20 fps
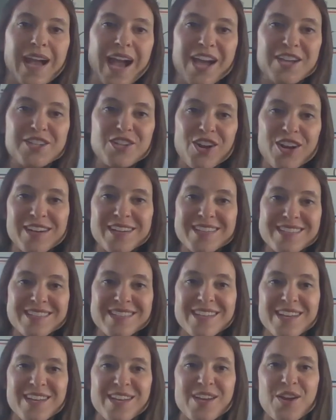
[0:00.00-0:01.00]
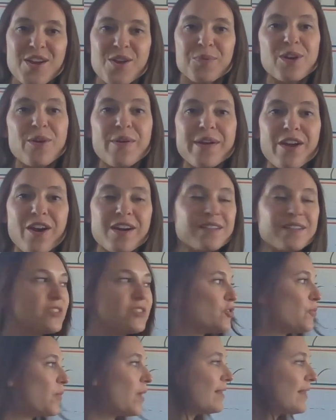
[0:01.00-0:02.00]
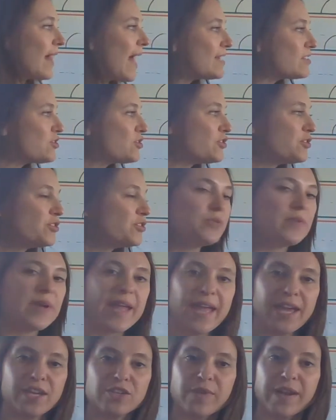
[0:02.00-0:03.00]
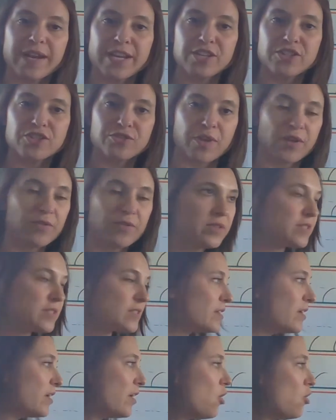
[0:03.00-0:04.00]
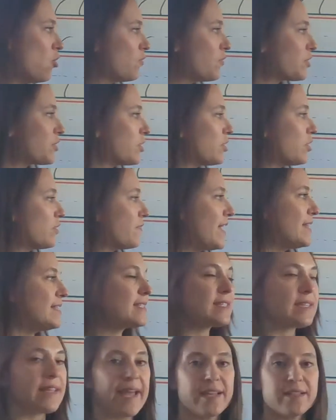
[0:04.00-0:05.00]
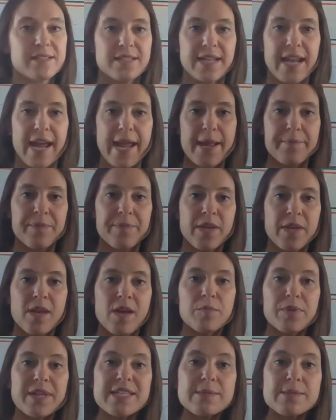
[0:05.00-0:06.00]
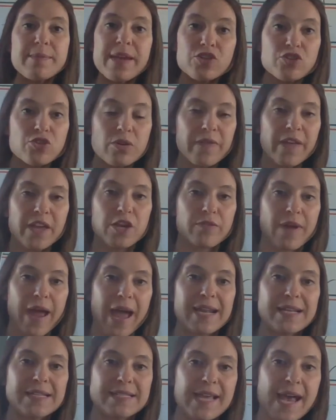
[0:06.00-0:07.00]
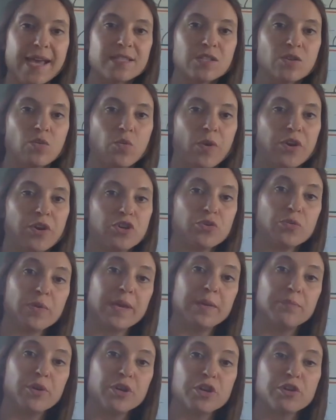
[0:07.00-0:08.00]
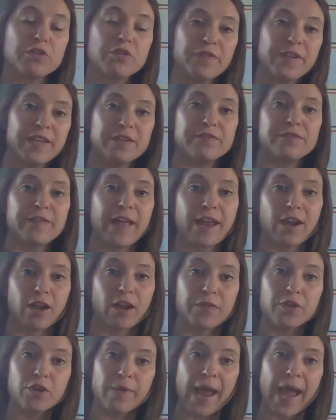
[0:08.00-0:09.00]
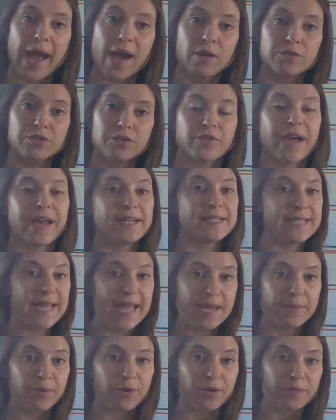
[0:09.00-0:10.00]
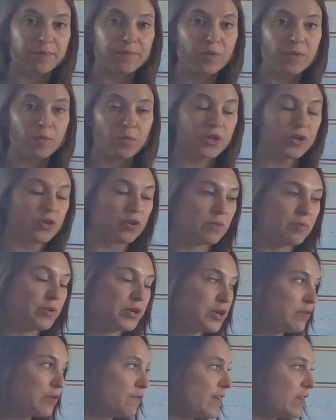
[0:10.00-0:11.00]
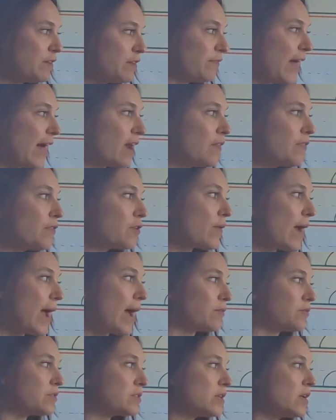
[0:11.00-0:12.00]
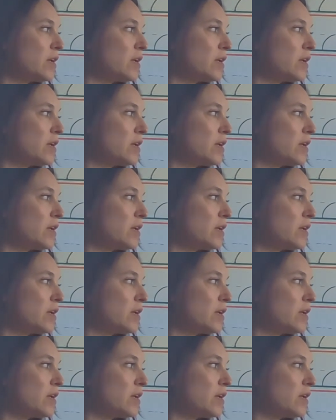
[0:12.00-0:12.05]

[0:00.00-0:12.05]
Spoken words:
Hi Sharks! We're going on to our last two handwriting strokes, overcurve and slant today. Please make sure that you're at a desk where you can put your feet flat on the ground, or at a table where you can put your feet flat on the ground.